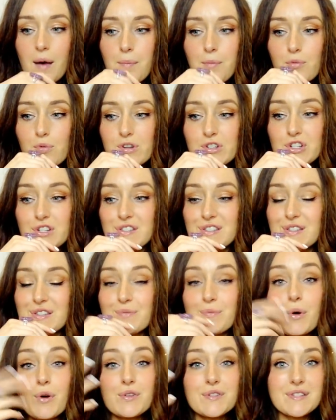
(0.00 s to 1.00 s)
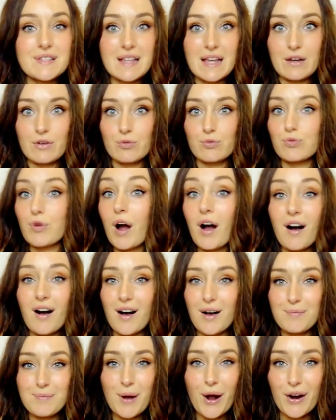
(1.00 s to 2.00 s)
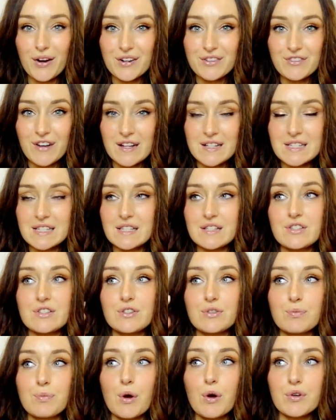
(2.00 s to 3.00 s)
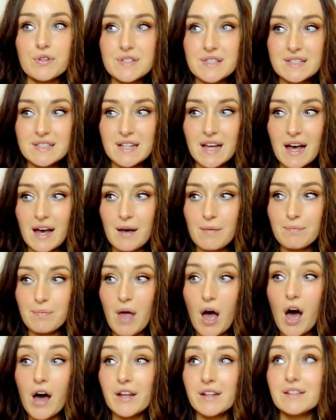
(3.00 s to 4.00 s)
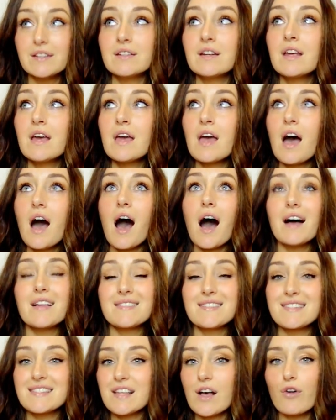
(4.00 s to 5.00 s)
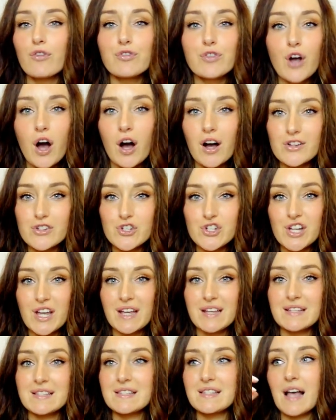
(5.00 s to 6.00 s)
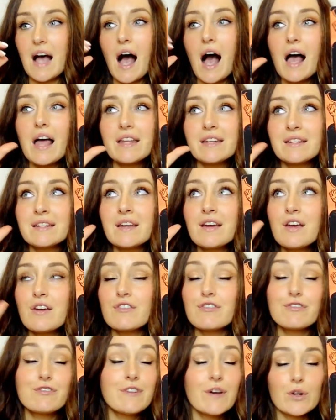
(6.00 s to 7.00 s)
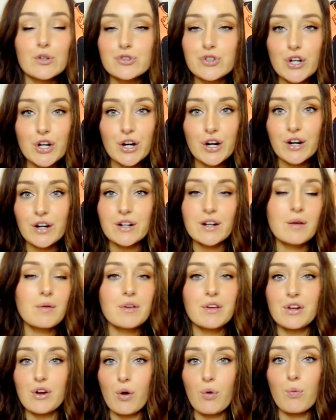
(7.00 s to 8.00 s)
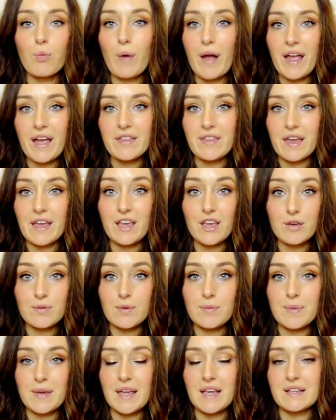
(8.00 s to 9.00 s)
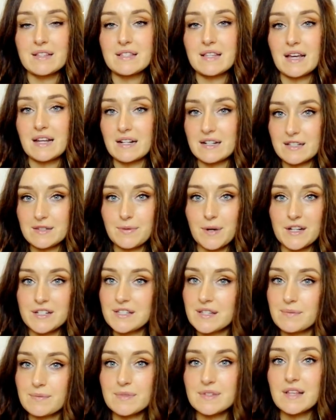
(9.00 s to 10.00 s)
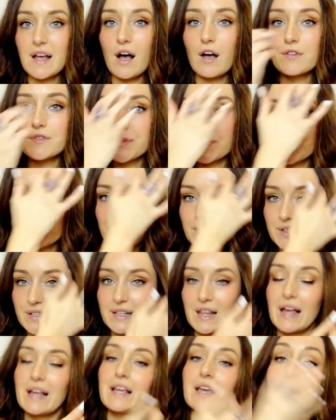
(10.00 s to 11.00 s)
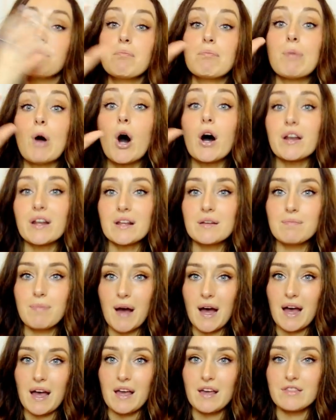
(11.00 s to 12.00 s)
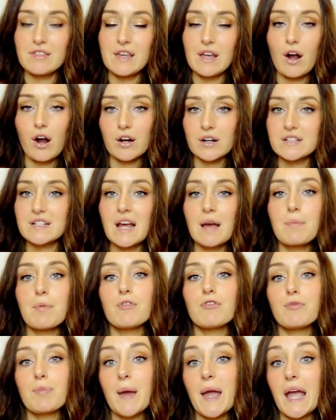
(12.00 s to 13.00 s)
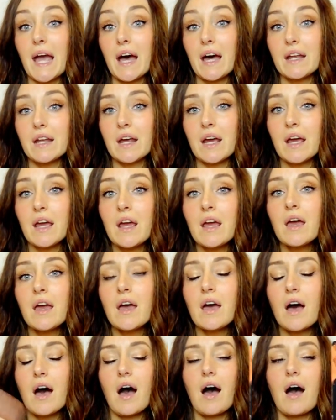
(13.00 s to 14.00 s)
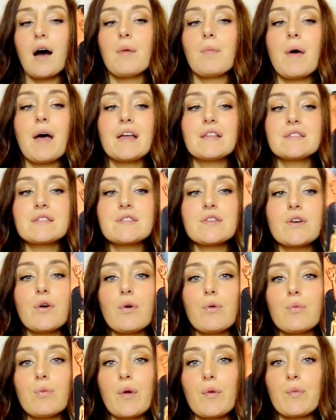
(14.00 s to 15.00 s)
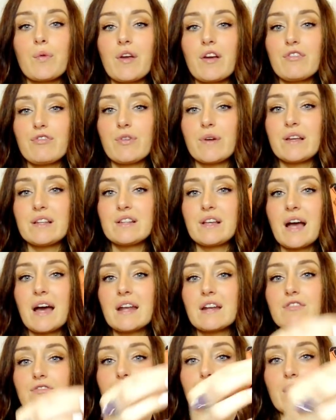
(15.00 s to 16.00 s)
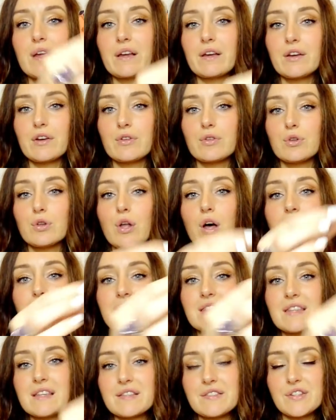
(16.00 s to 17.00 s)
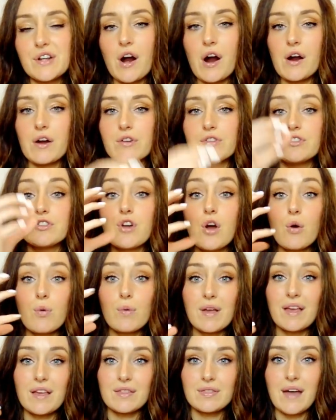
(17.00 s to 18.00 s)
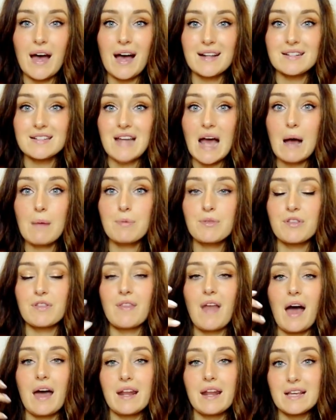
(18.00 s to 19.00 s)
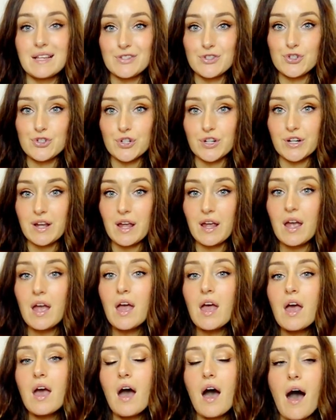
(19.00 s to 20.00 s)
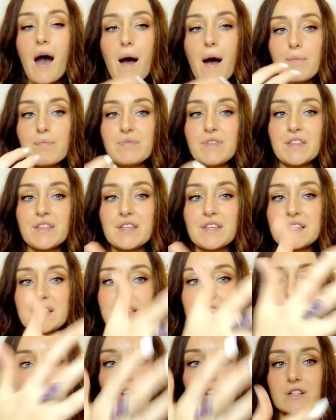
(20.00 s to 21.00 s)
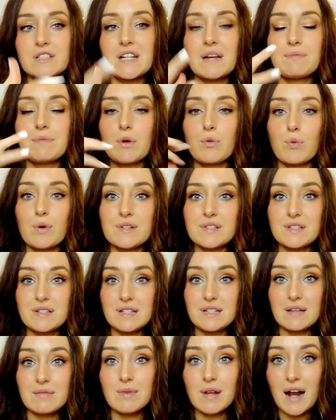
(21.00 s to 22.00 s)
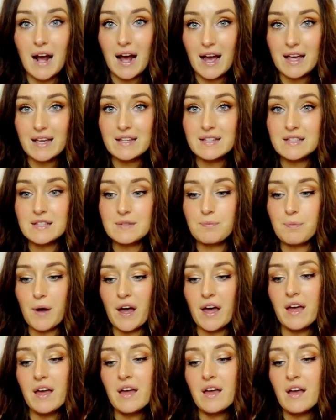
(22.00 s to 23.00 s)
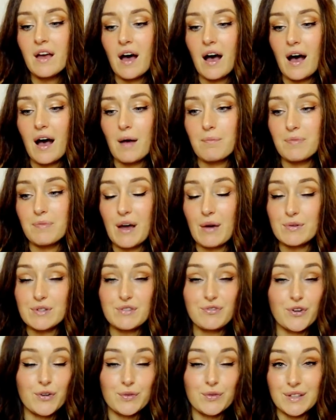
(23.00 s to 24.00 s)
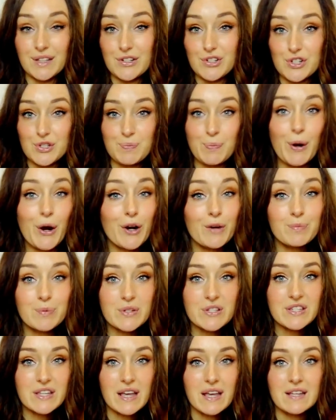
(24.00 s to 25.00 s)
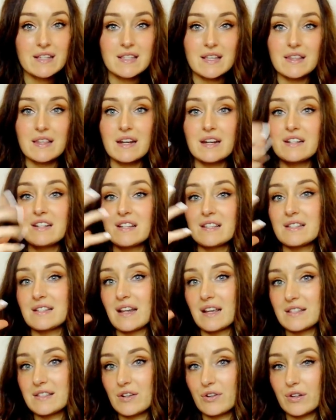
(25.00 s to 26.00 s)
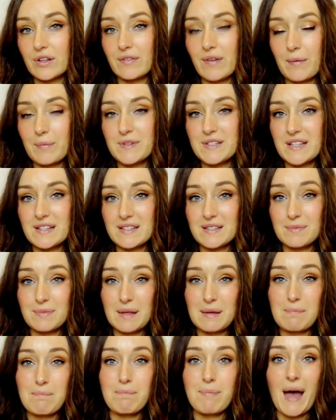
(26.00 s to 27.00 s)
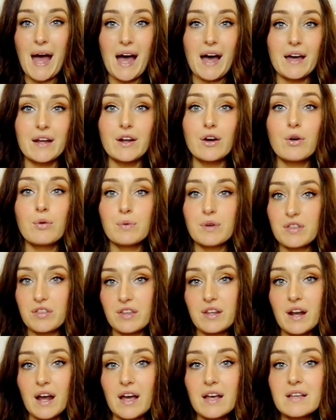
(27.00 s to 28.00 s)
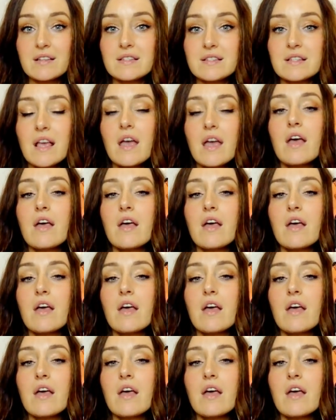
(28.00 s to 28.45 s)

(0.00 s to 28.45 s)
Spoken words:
Which is the most like raw part of us. That's the most unself-conscious, unfiltered, way that human beings can express themselves, is really like embodied by the archetype of Pan. And so if we kind of like look at this card, knowing that depth and that history, that this is an archetype that was demonized, but that was for religious purposes, and that it doesn't necessarily represent something bad within us.